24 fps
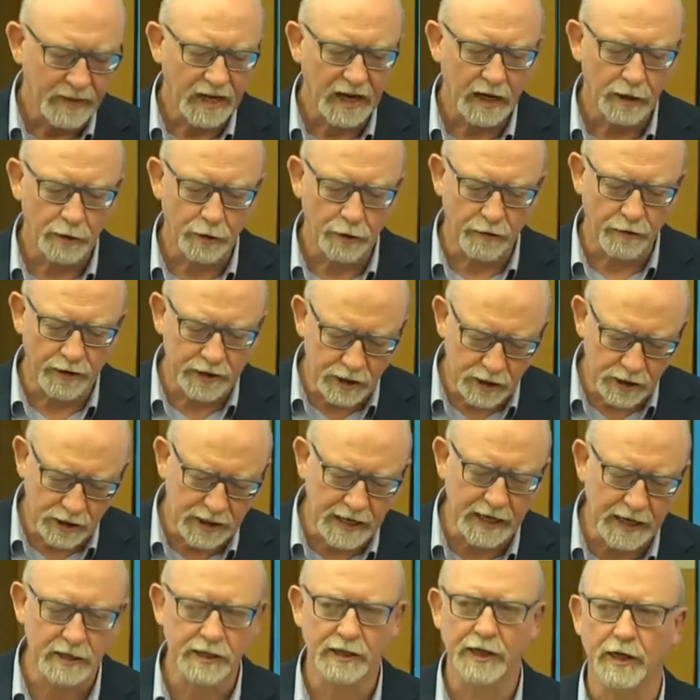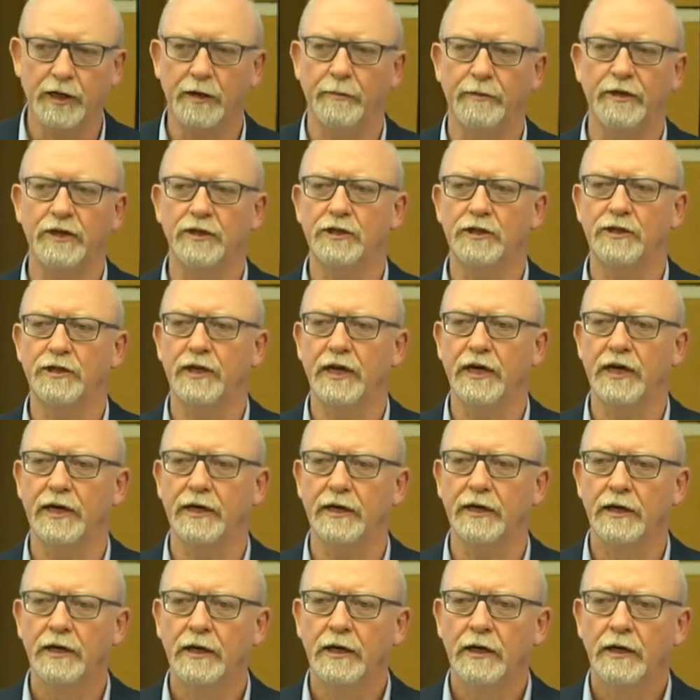And there is a tax element to that
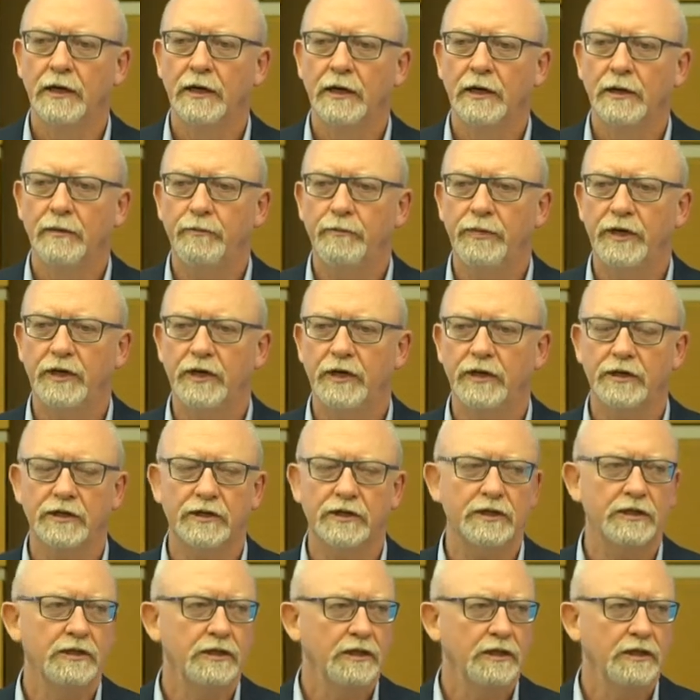because